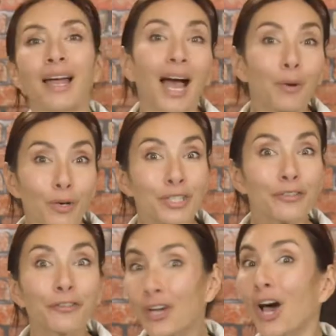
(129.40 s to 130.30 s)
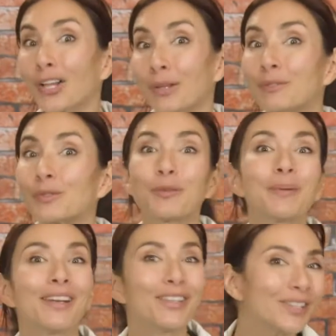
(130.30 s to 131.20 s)
I wonder if columns would
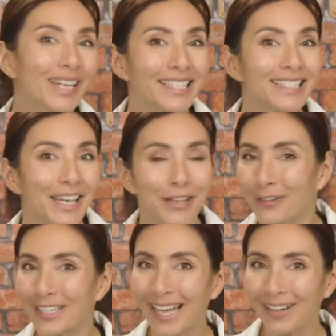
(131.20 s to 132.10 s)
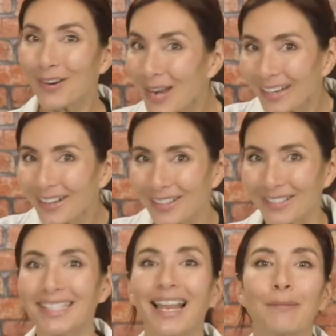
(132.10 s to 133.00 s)
be a good idea for
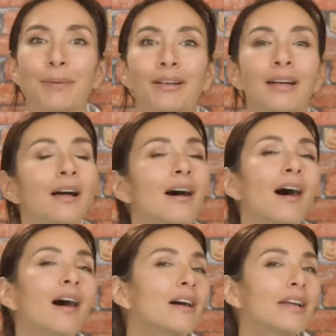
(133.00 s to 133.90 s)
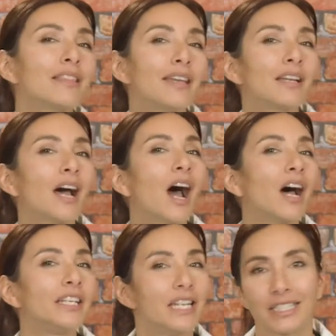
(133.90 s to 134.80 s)
Nanogirl's lab. I think
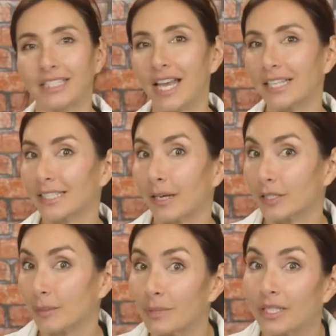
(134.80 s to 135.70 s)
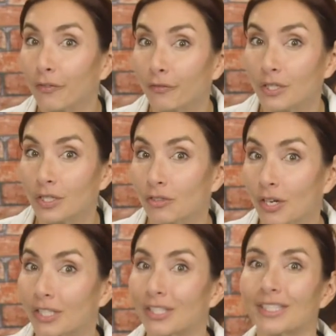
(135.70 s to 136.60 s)
I need to test out some different
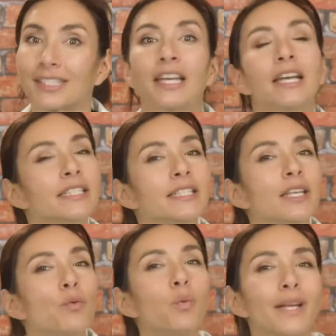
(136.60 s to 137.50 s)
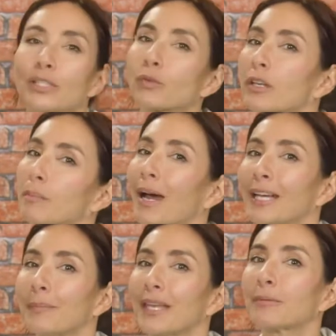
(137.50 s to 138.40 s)
structures to see which one
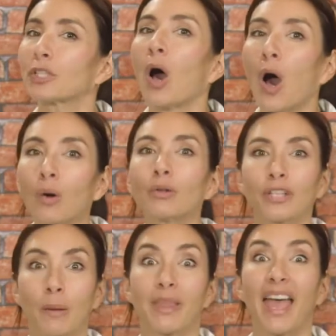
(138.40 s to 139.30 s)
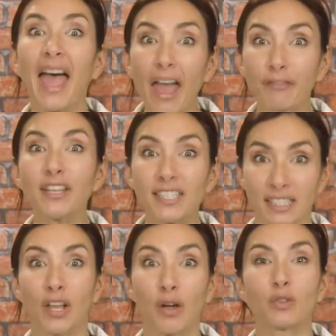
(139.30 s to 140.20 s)
might be able to hold up the heaviest
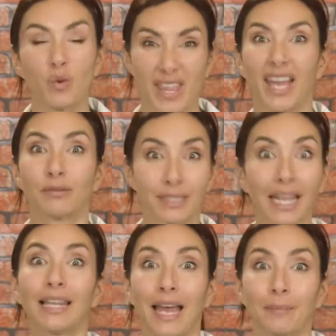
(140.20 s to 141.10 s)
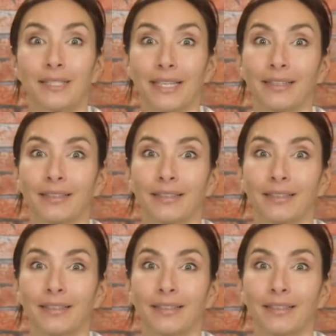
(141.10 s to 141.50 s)
load without collapsing.